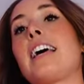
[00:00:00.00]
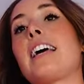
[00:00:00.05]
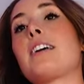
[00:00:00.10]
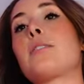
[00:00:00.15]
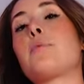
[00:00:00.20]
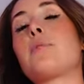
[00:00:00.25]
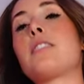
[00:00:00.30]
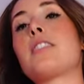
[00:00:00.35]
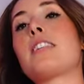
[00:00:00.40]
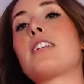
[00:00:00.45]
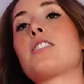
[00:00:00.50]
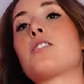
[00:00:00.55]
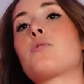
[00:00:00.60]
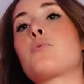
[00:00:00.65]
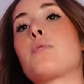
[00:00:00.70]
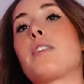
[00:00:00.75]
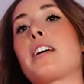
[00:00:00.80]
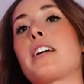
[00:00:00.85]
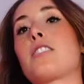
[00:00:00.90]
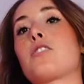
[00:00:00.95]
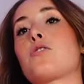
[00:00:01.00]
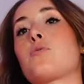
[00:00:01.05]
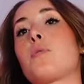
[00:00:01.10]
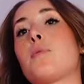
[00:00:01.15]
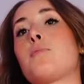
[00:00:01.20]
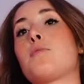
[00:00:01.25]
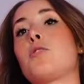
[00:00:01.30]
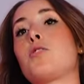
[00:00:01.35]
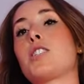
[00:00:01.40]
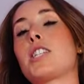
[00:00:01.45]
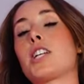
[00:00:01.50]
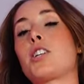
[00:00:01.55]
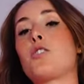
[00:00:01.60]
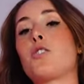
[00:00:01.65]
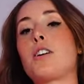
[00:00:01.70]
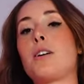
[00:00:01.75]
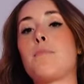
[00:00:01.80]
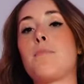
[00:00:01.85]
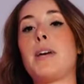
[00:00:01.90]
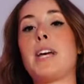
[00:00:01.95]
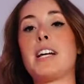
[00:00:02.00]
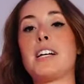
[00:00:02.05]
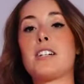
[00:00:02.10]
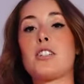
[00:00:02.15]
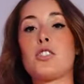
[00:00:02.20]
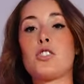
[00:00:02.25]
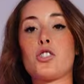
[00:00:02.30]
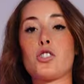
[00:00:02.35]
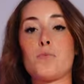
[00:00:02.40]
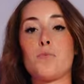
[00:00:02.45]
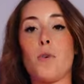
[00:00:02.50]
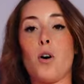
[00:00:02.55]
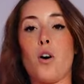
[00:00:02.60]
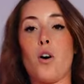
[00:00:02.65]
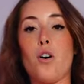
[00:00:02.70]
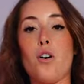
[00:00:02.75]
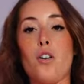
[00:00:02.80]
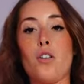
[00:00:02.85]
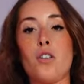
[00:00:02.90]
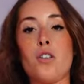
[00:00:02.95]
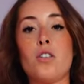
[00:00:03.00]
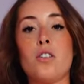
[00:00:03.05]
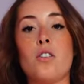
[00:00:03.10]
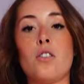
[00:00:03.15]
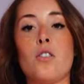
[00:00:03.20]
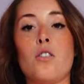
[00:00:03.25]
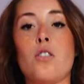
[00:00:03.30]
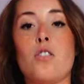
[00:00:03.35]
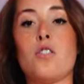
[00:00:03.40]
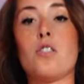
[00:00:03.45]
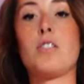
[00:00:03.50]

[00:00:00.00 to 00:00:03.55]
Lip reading: like when this like swimsuits that you can make small, or